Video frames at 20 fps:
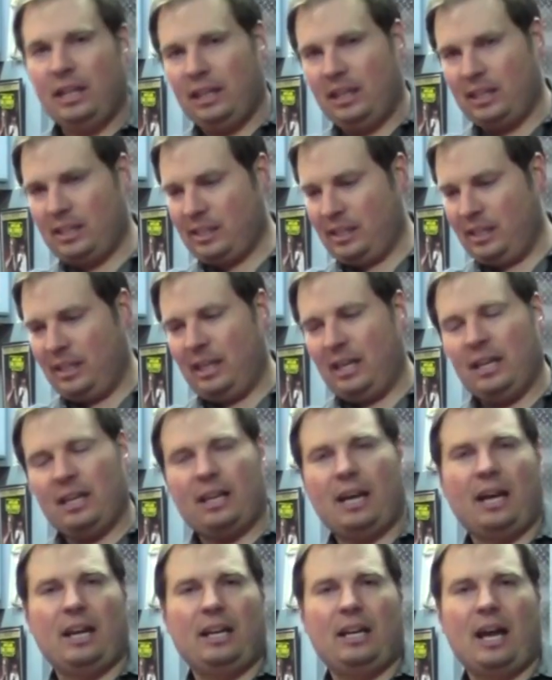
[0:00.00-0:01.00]
This
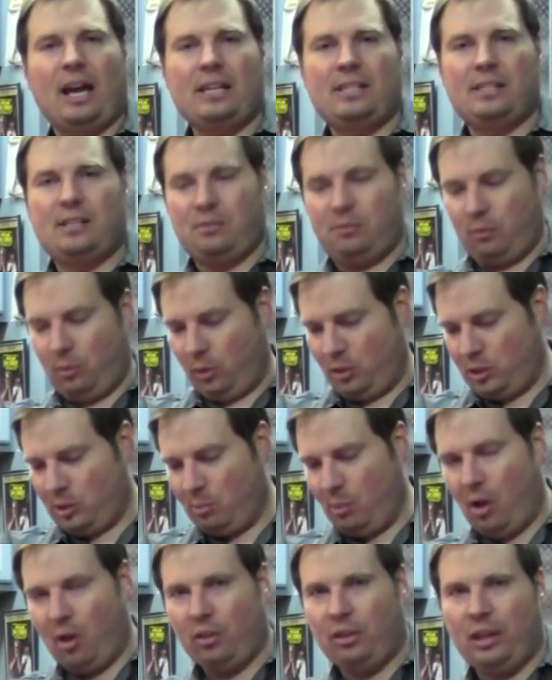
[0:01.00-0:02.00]
kind of nice for
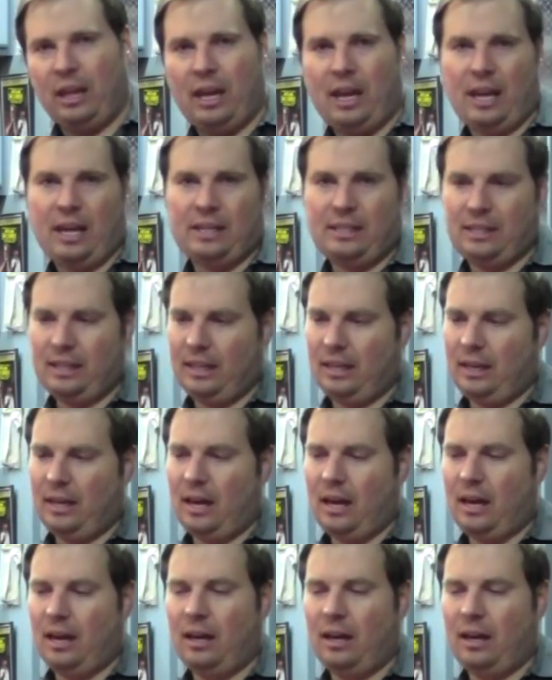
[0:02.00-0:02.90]
small things and